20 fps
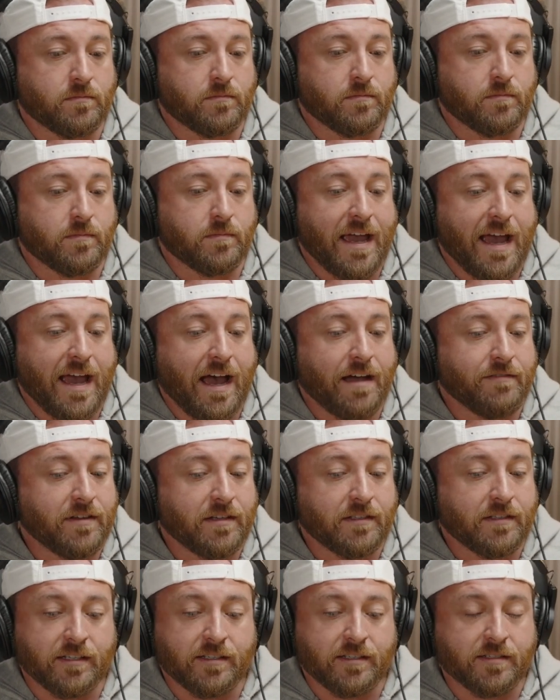
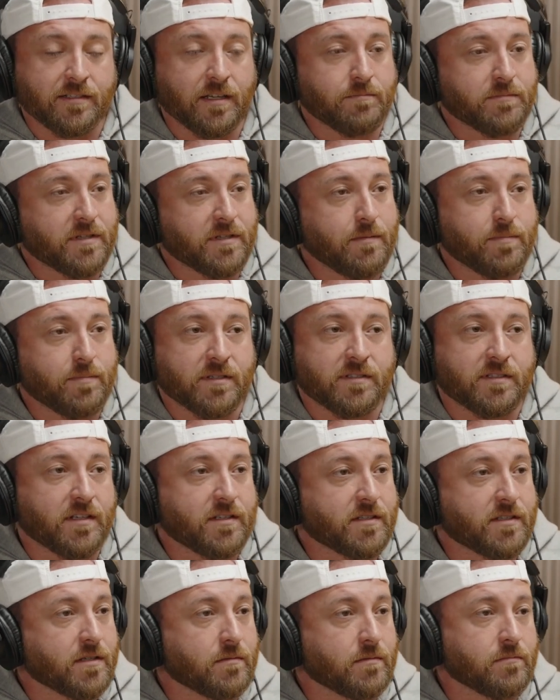having like some type of
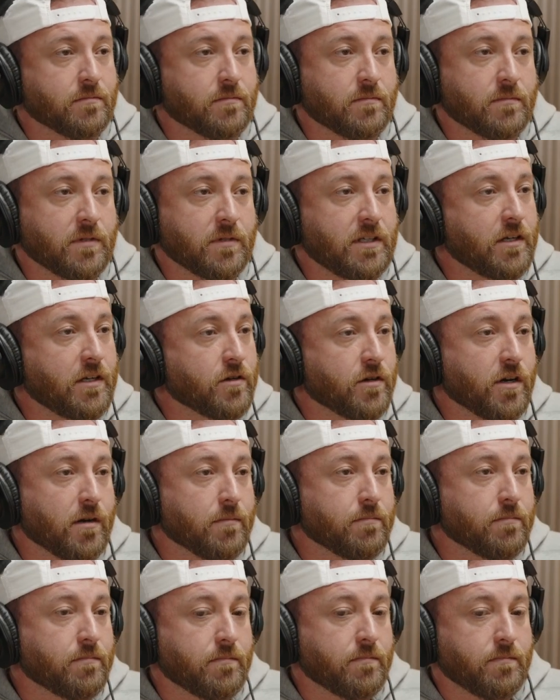system geared
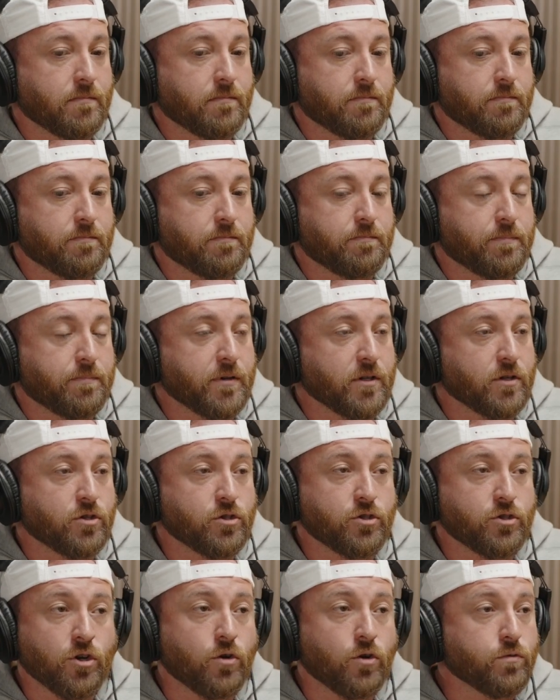up, but
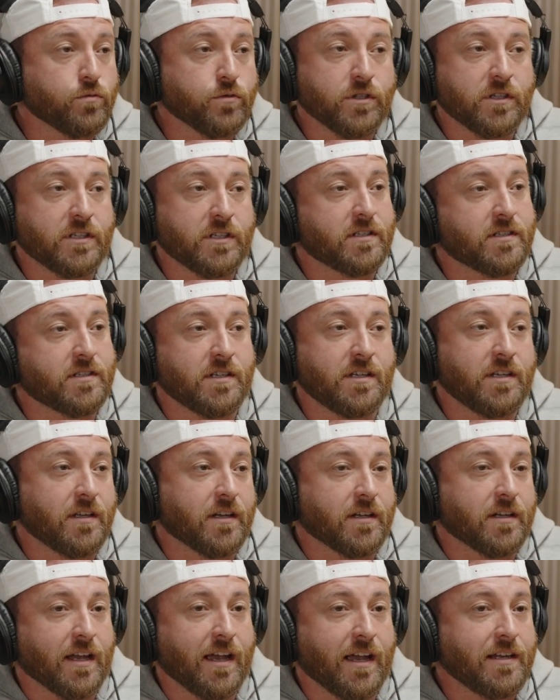you don't really see
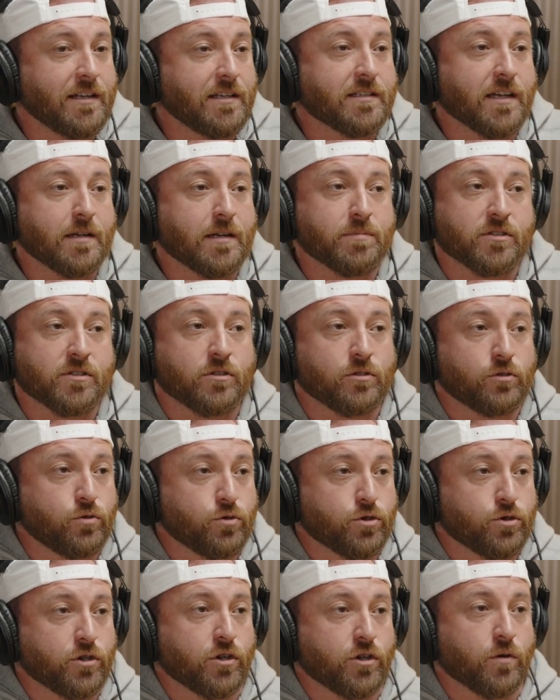like any type of
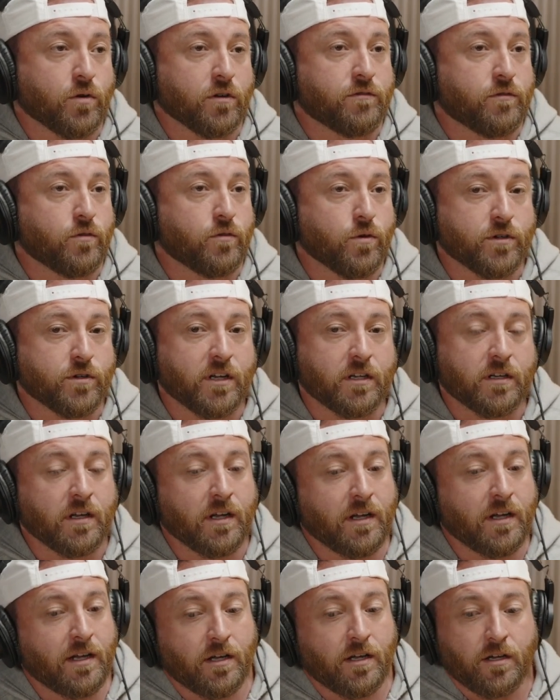solution going forward.
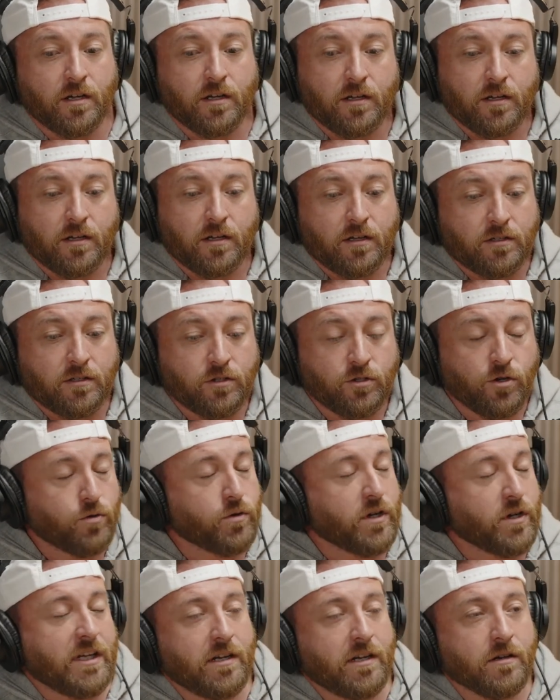You
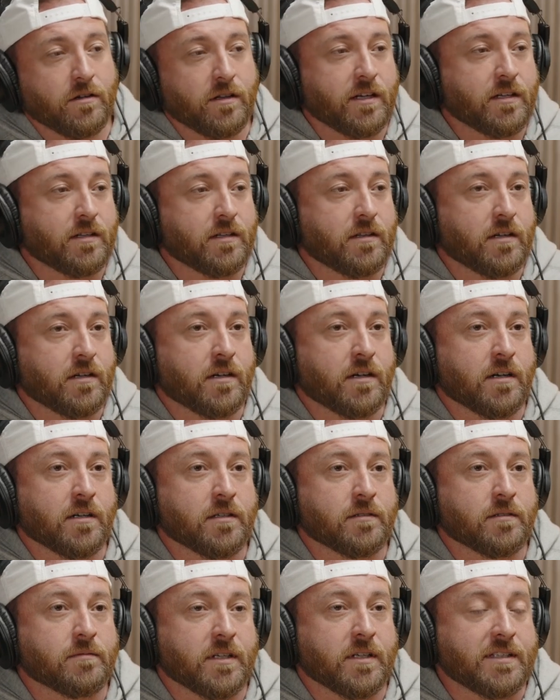don't hear like
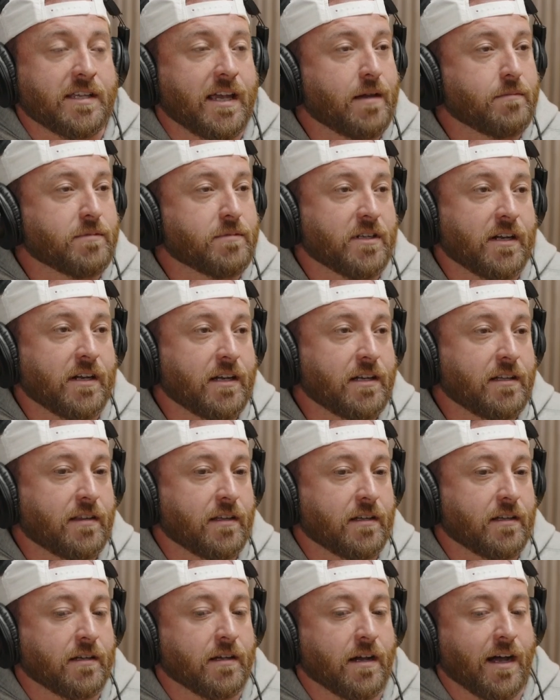the attempts at
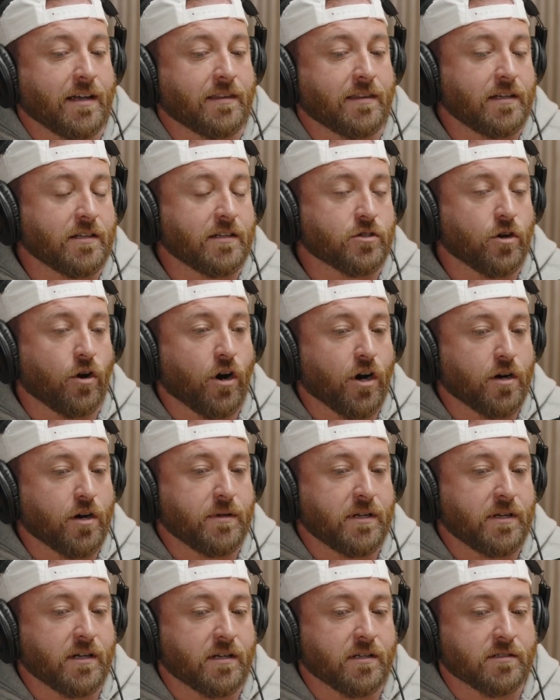anything. I think it's hard
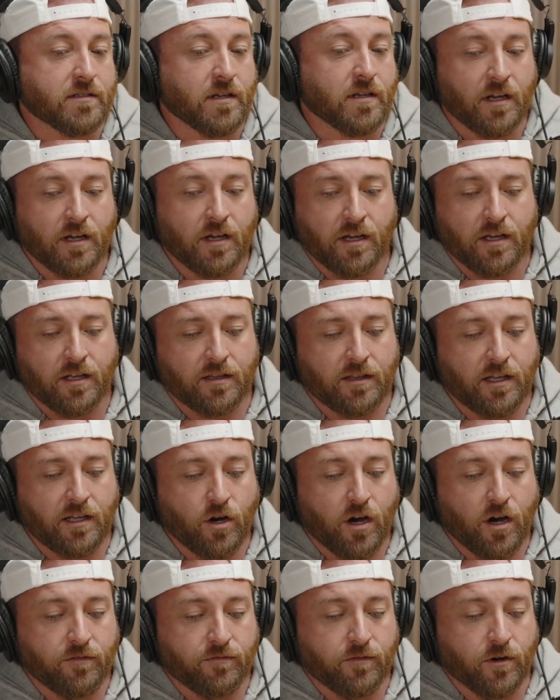because they
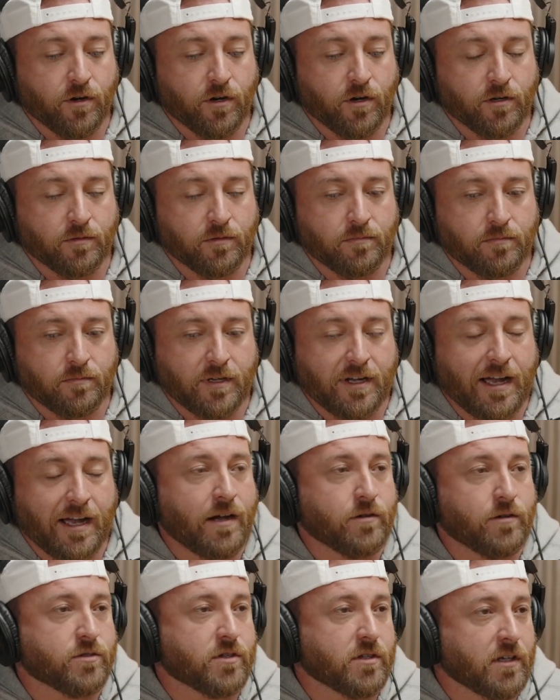offer
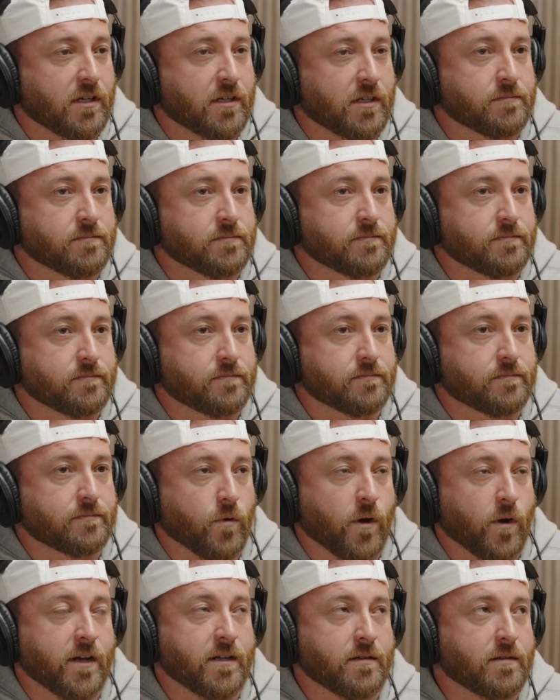counseling,
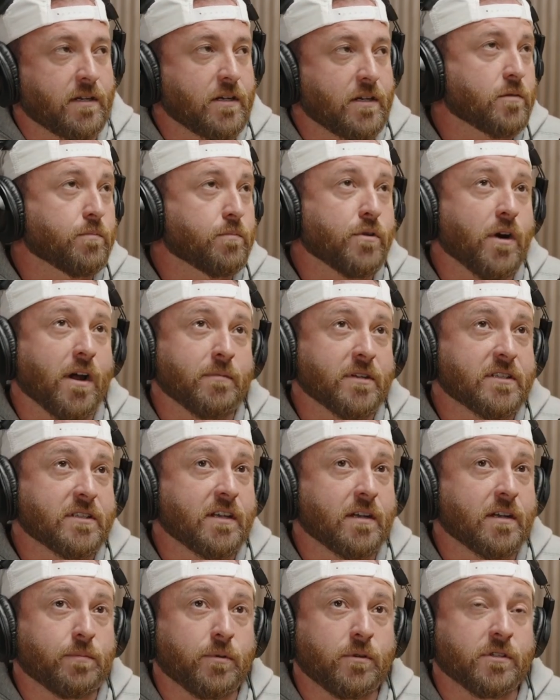right? Here's a prime
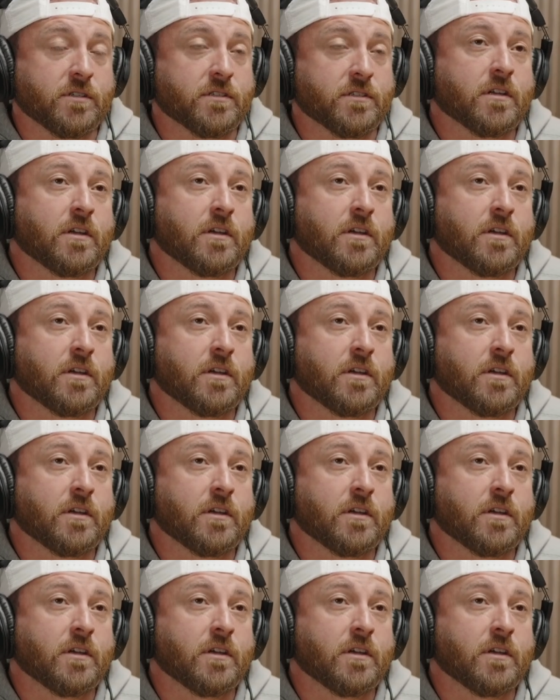example is